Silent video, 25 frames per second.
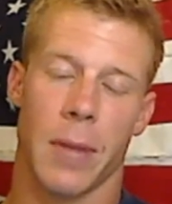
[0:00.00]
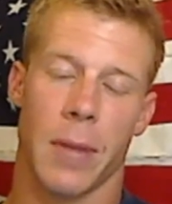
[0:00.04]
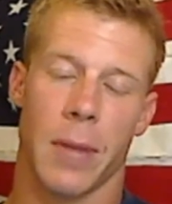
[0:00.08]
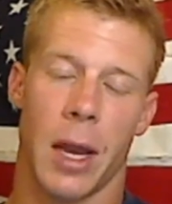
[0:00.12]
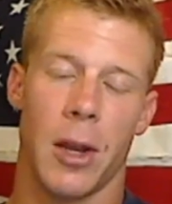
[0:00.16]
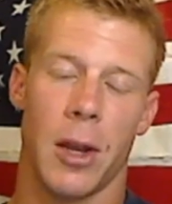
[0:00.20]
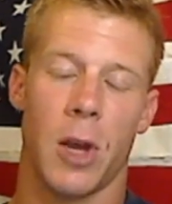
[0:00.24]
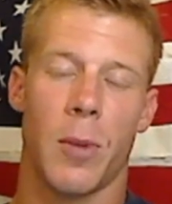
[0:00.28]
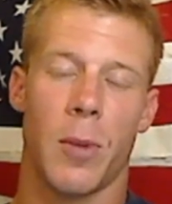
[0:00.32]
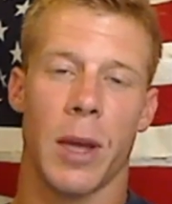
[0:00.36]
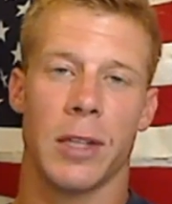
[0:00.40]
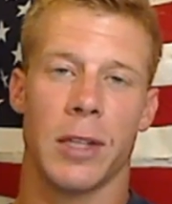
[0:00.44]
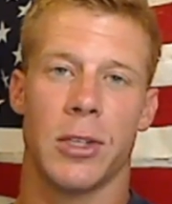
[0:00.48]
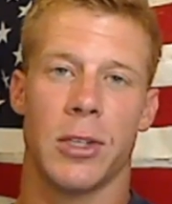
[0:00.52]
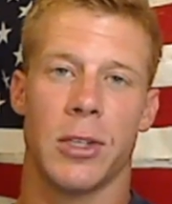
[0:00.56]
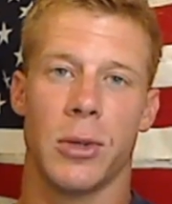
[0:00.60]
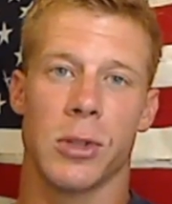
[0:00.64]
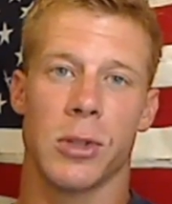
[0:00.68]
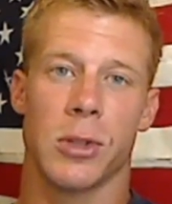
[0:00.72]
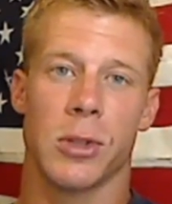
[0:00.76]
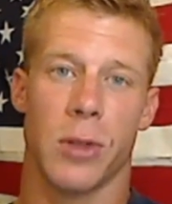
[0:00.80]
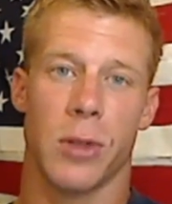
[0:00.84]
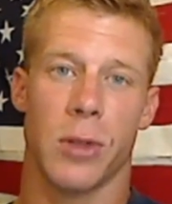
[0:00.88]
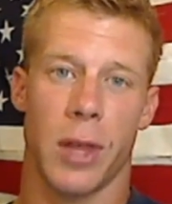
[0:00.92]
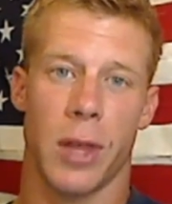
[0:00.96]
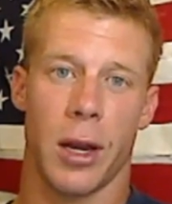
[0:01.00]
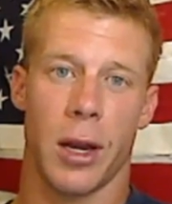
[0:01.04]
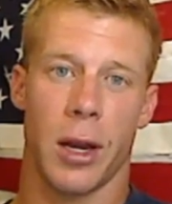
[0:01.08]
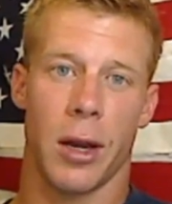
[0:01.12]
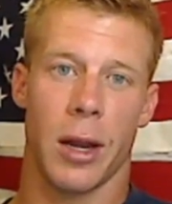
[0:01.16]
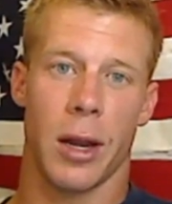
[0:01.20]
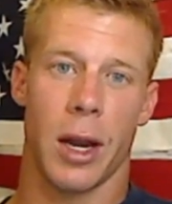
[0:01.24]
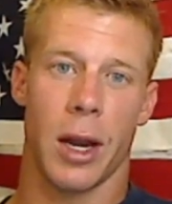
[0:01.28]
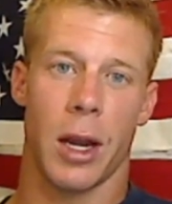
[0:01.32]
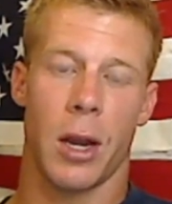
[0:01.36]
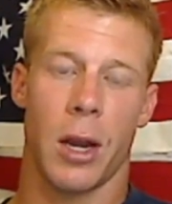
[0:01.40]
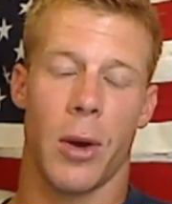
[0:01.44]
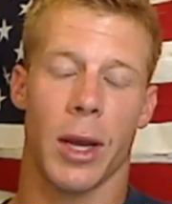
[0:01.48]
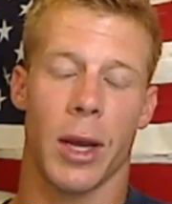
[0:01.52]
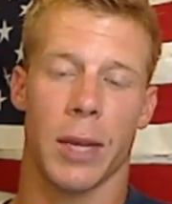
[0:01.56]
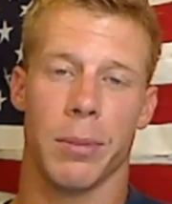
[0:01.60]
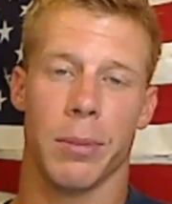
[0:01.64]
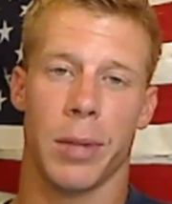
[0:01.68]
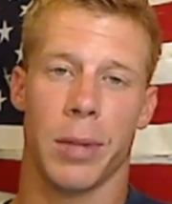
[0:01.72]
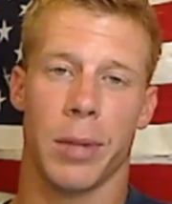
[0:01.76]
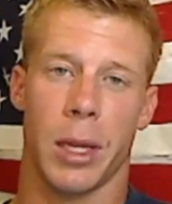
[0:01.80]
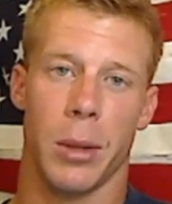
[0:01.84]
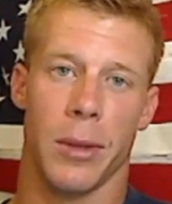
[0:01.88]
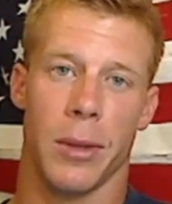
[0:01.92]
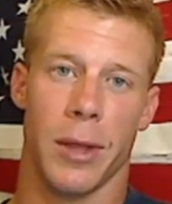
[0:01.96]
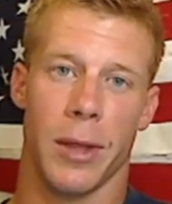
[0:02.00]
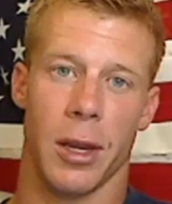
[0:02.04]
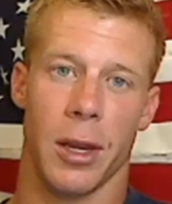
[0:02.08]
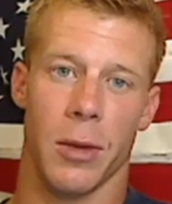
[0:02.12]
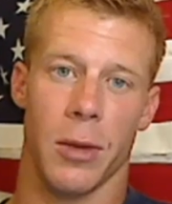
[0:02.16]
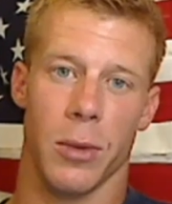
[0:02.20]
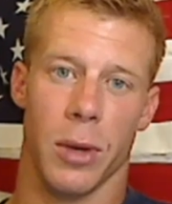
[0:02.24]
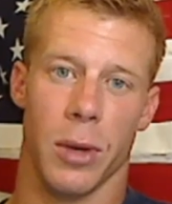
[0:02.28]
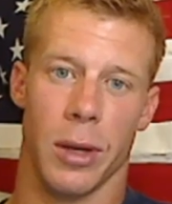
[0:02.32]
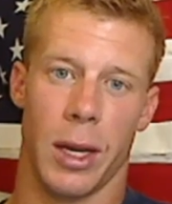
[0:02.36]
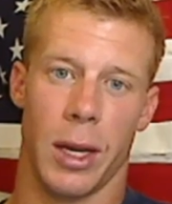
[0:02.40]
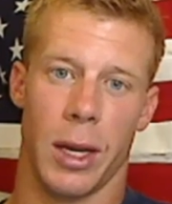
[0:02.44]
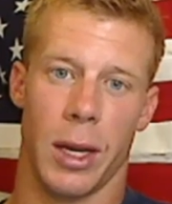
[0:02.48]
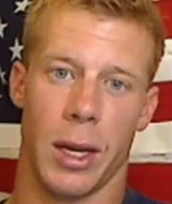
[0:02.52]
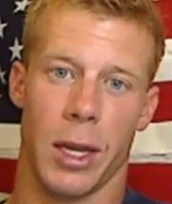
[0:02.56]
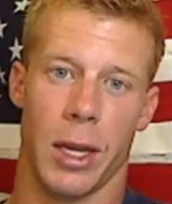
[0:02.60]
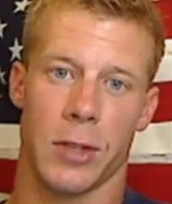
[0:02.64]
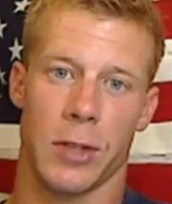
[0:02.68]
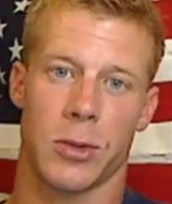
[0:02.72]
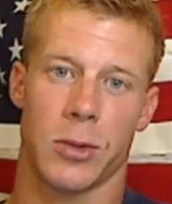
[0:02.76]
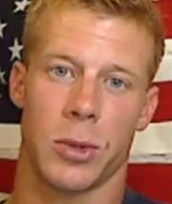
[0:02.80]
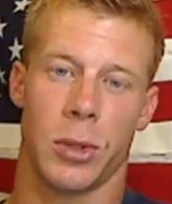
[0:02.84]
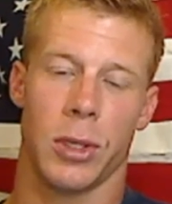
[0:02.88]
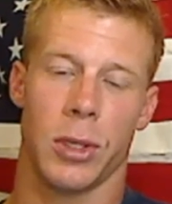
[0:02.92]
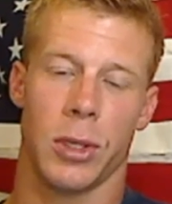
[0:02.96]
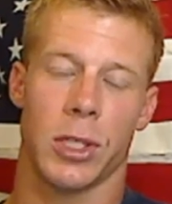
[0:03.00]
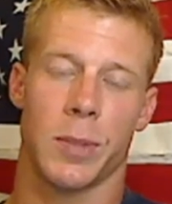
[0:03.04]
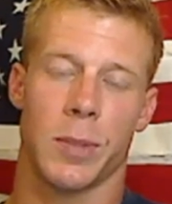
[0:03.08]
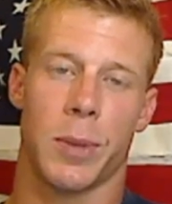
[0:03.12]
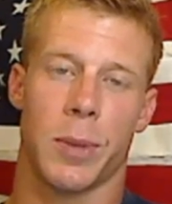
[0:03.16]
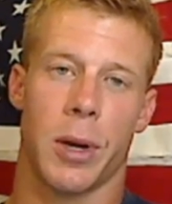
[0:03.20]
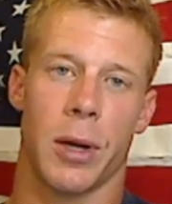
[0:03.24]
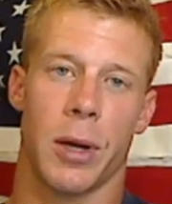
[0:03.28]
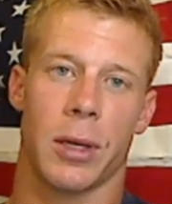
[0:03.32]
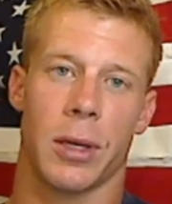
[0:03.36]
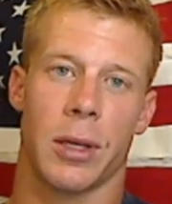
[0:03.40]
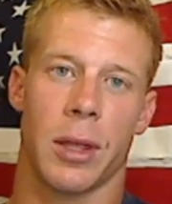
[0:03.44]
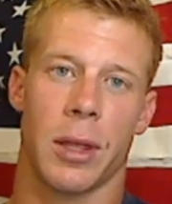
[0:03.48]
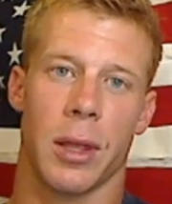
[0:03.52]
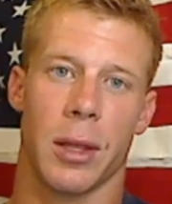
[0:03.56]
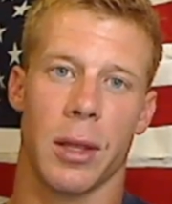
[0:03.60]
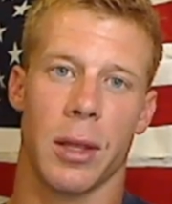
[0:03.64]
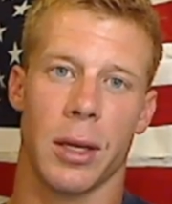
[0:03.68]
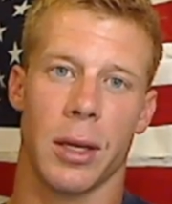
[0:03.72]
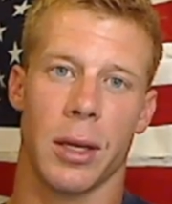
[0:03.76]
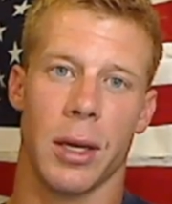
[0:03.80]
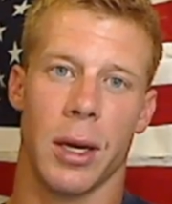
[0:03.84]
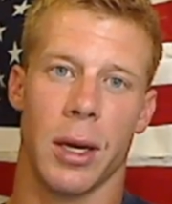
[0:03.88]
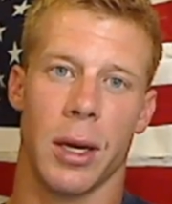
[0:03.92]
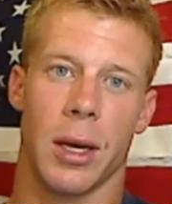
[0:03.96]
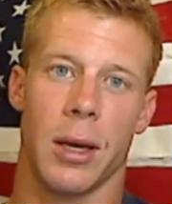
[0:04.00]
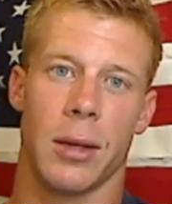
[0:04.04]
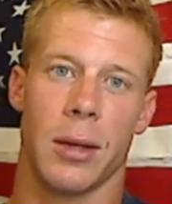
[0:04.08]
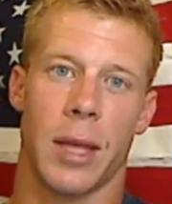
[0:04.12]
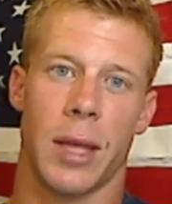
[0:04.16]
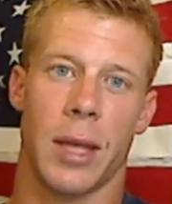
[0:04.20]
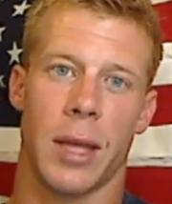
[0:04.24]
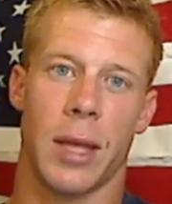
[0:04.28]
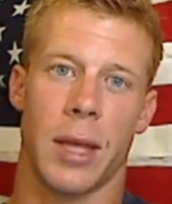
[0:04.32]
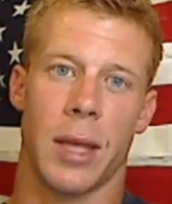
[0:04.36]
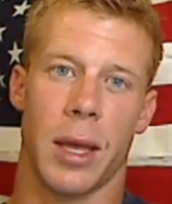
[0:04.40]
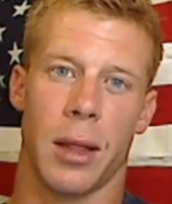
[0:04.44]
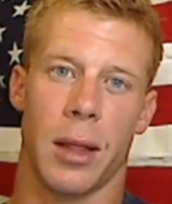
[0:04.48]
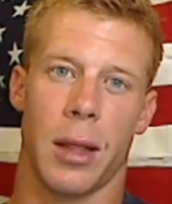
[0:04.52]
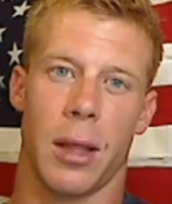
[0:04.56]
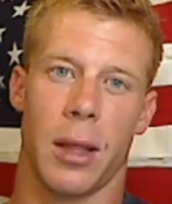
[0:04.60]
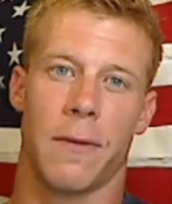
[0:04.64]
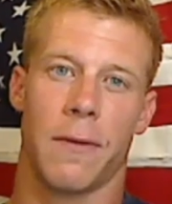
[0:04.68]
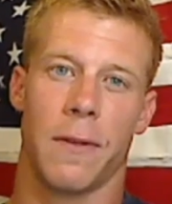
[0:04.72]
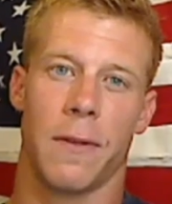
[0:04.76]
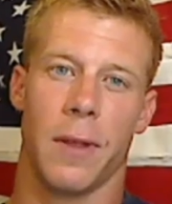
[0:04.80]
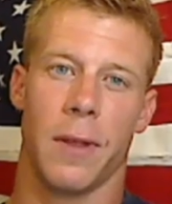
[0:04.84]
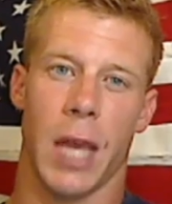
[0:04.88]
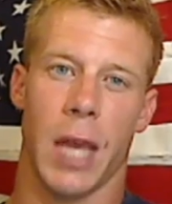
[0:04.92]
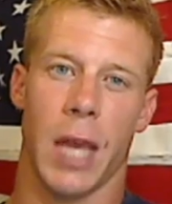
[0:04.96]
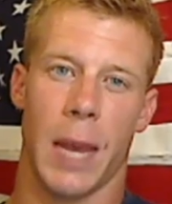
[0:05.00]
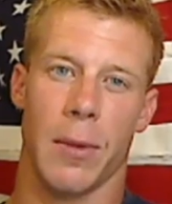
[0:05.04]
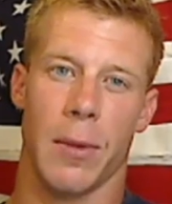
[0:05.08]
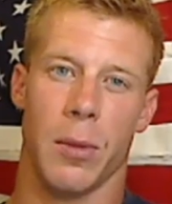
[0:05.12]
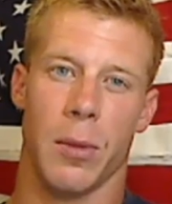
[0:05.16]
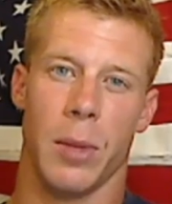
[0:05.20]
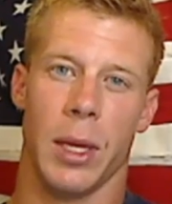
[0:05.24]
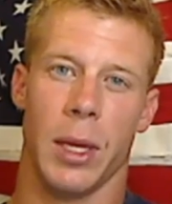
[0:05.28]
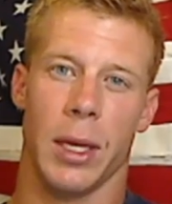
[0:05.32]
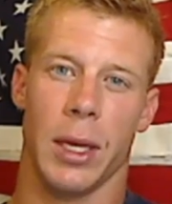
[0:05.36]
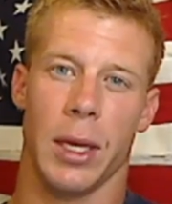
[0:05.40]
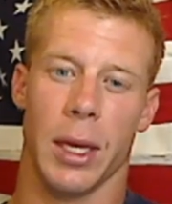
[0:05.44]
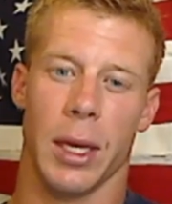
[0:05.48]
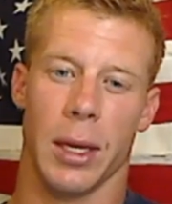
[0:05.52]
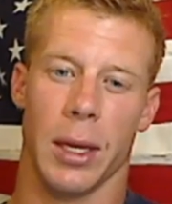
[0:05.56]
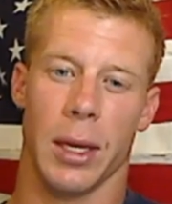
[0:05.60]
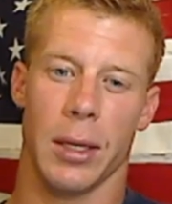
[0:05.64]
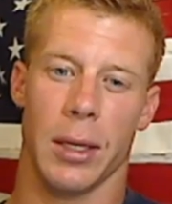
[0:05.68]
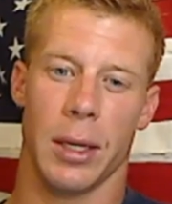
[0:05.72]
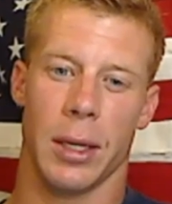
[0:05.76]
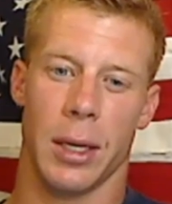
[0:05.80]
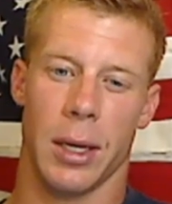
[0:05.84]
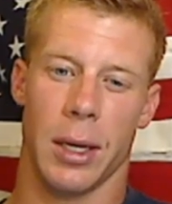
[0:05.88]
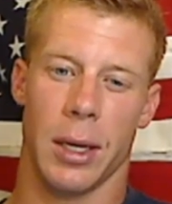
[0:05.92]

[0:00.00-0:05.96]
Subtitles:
I know my tools are there, and I know I can play with anyone. And it's really sparked that love for the game in me again.